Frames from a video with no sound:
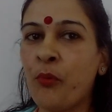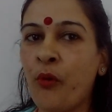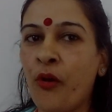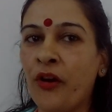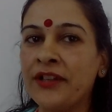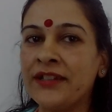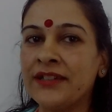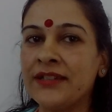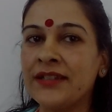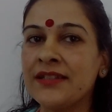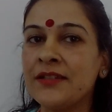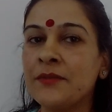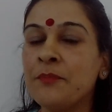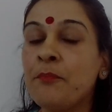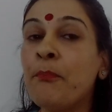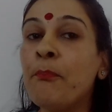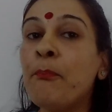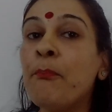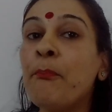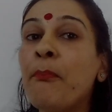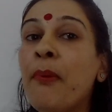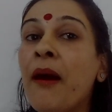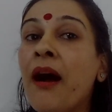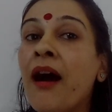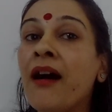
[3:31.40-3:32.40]
point is
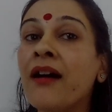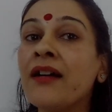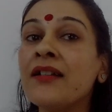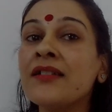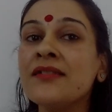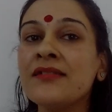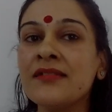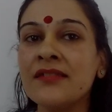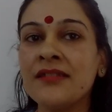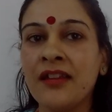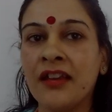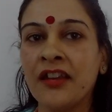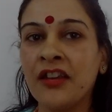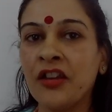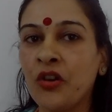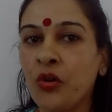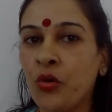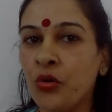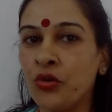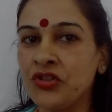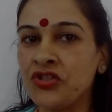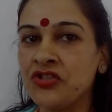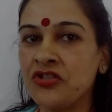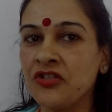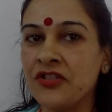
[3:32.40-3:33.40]
past
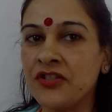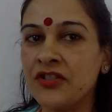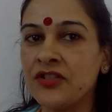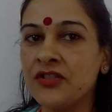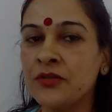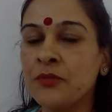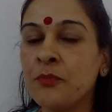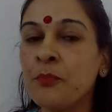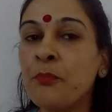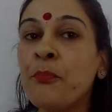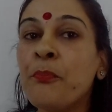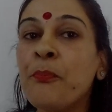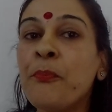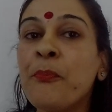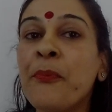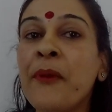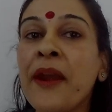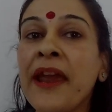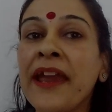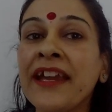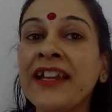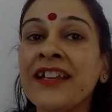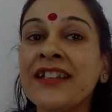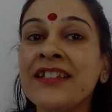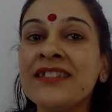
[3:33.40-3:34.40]
questions.
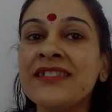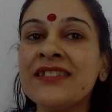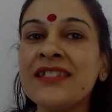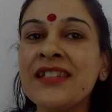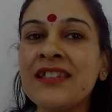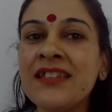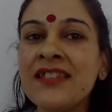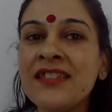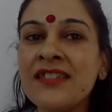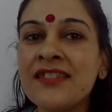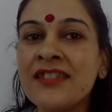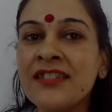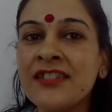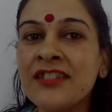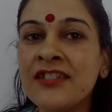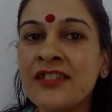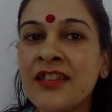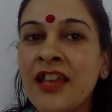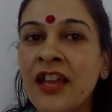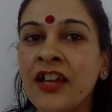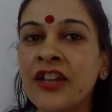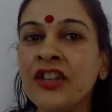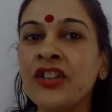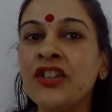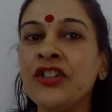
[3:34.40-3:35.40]
Practice
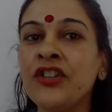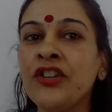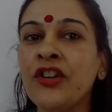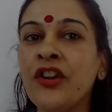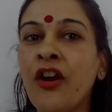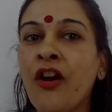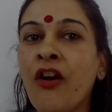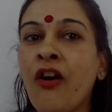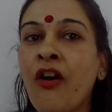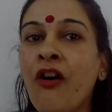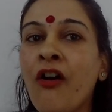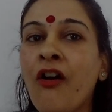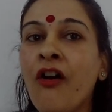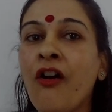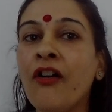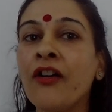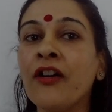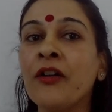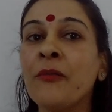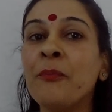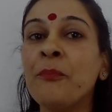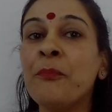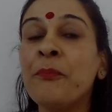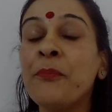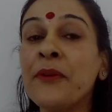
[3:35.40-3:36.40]
your
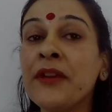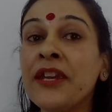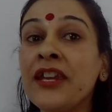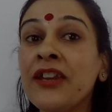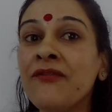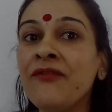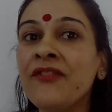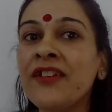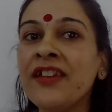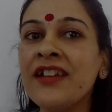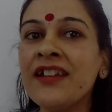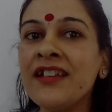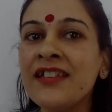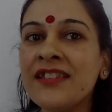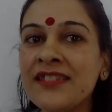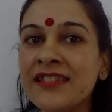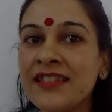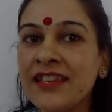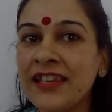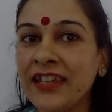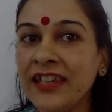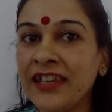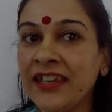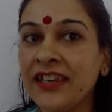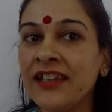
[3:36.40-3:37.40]

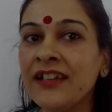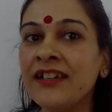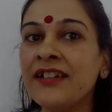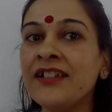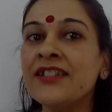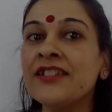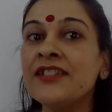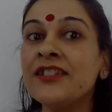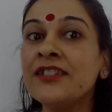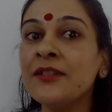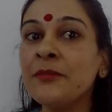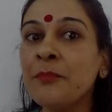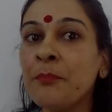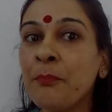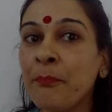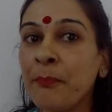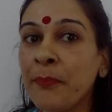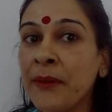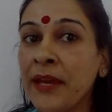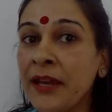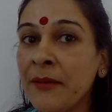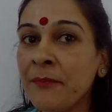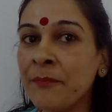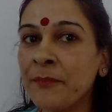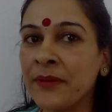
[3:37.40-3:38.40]
previous year's
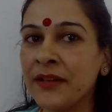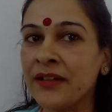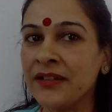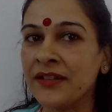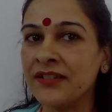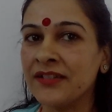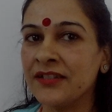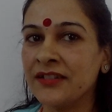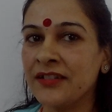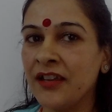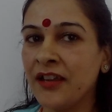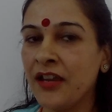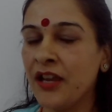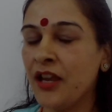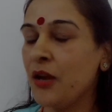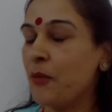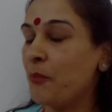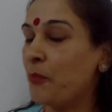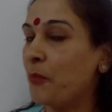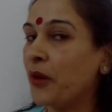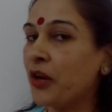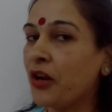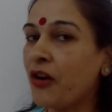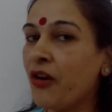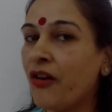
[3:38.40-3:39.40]
papers,
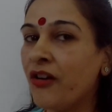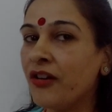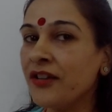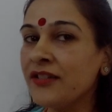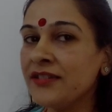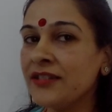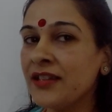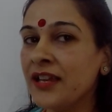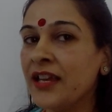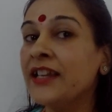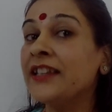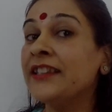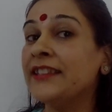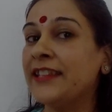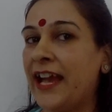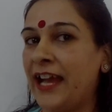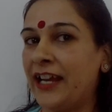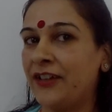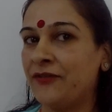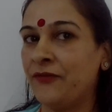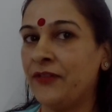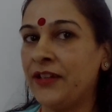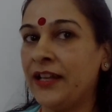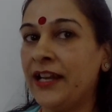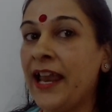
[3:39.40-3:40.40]
because
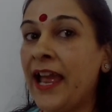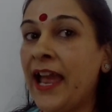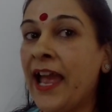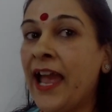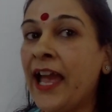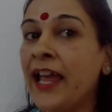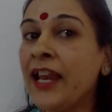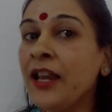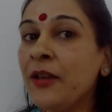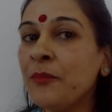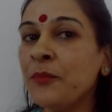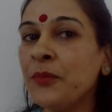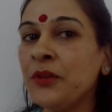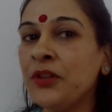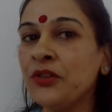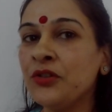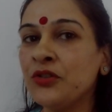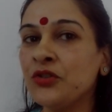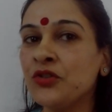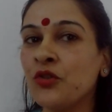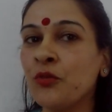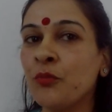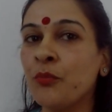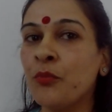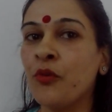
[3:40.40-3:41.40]
that will help you
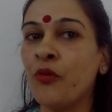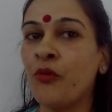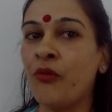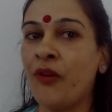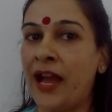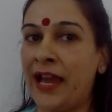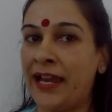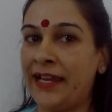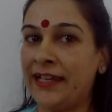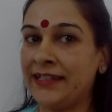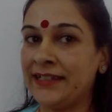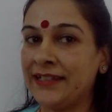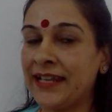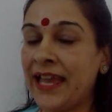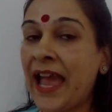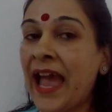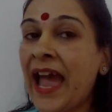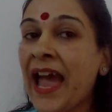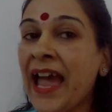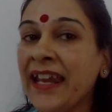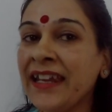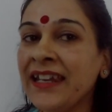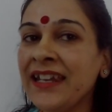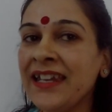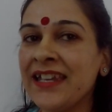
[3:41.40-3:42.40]
to provide
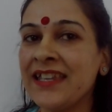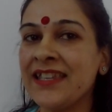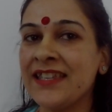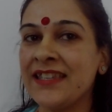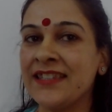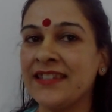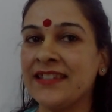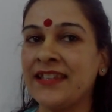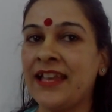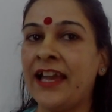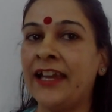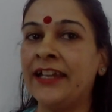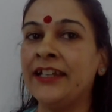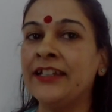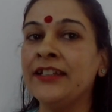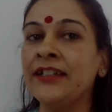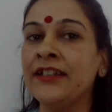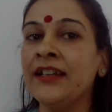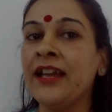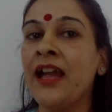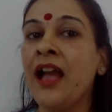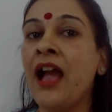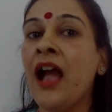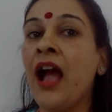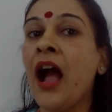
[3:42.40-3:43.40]
an insight
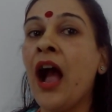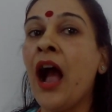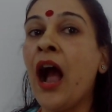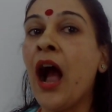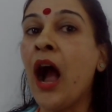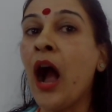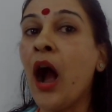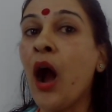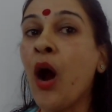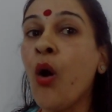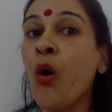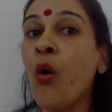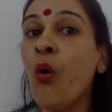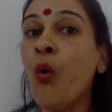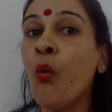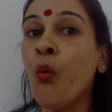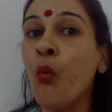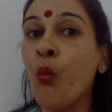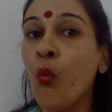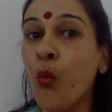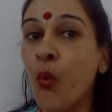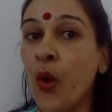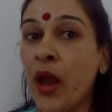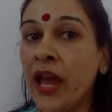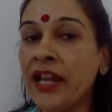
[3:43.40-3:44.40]
how
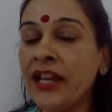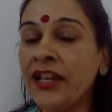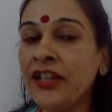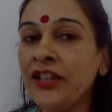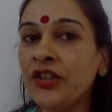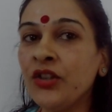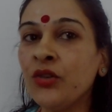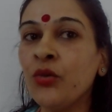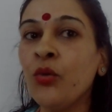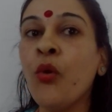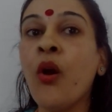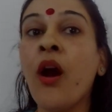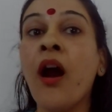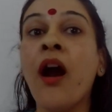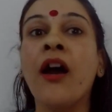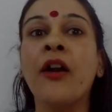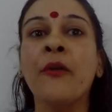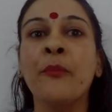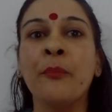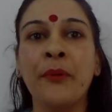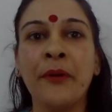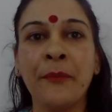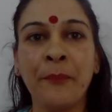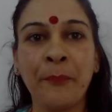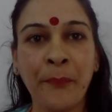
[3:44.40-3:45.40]
well you are
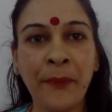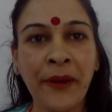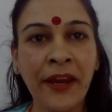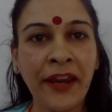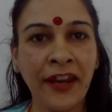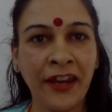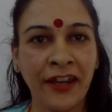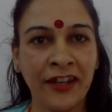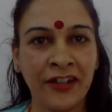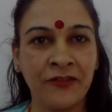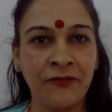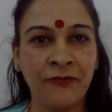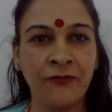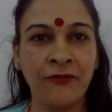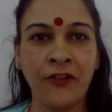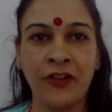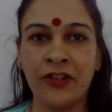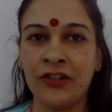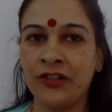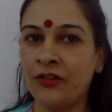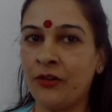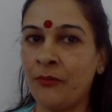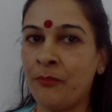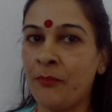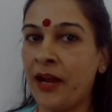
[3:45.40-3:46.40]
prepared for
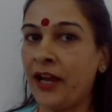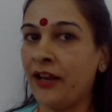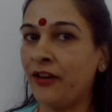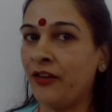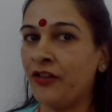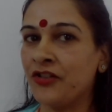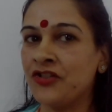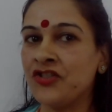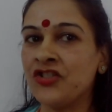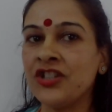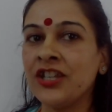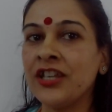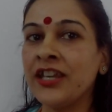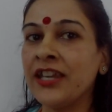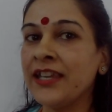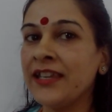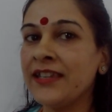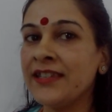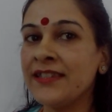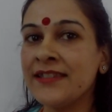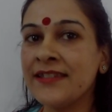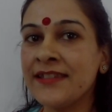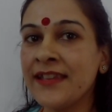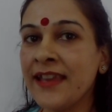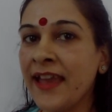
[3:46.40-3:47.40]
your biology
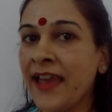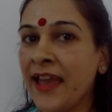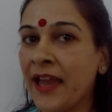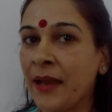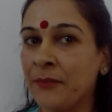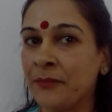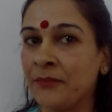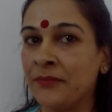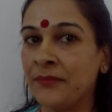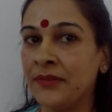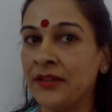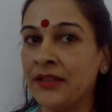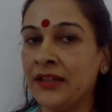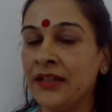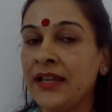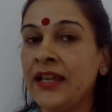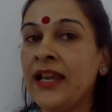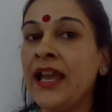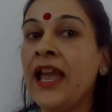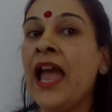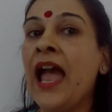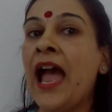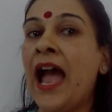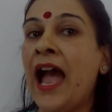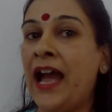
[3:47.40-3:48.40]
exam,
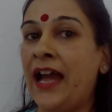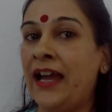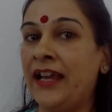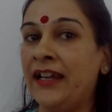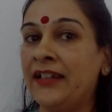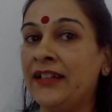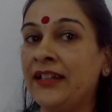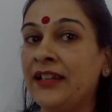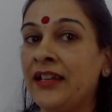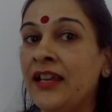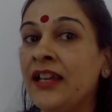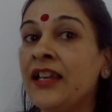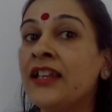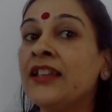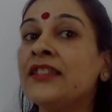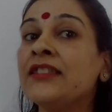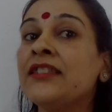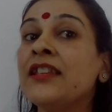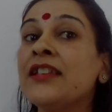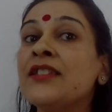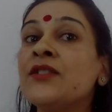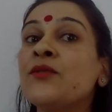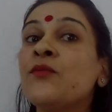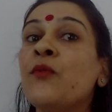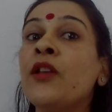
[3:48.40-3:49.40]
and
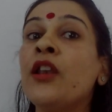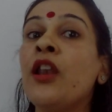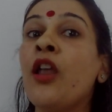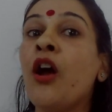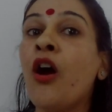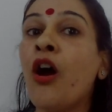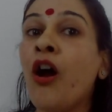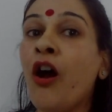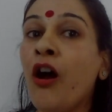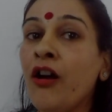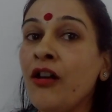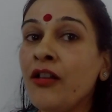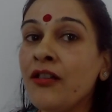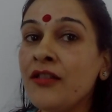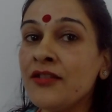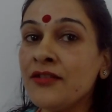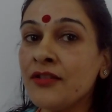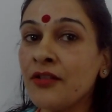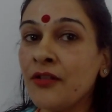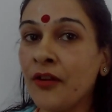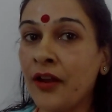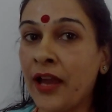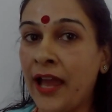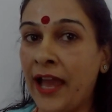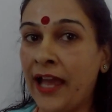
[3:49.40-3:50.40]
this will
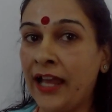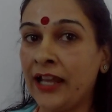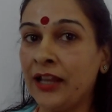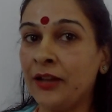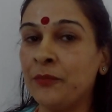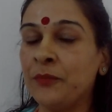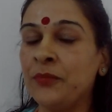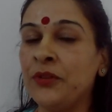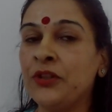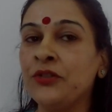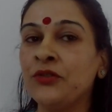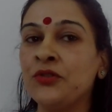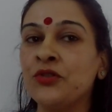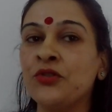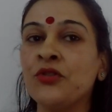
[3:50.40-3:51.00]
also help you